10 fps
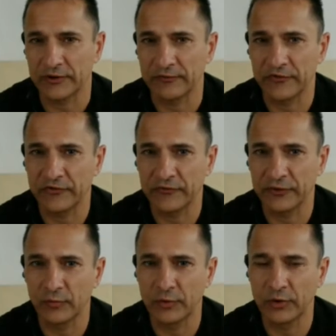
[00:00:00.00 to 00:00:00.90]
First of
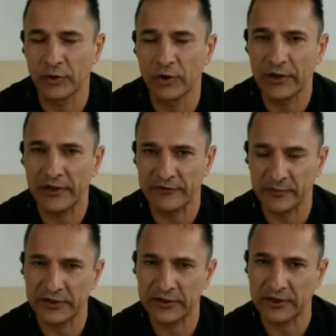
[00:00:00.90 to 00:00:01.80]
all, we all have
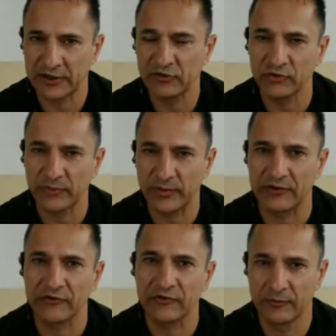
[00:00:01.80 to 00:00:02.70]
fragmented attention
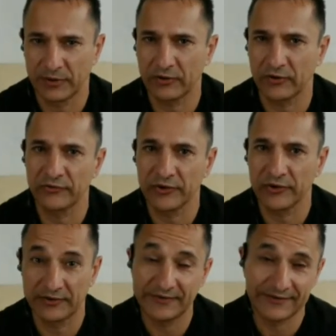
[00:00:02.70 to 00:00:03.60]
spans because,
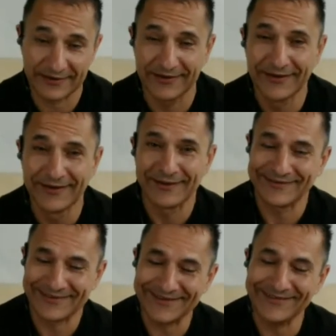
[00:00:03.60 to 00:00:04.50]
and this is
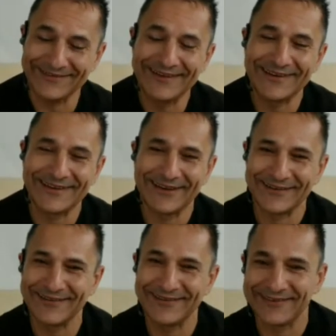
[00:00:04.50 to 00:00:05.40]
studies indicate
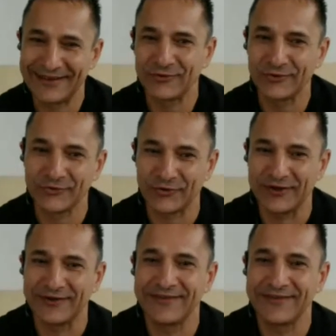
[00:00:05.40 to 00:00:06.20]
this is a natural trend.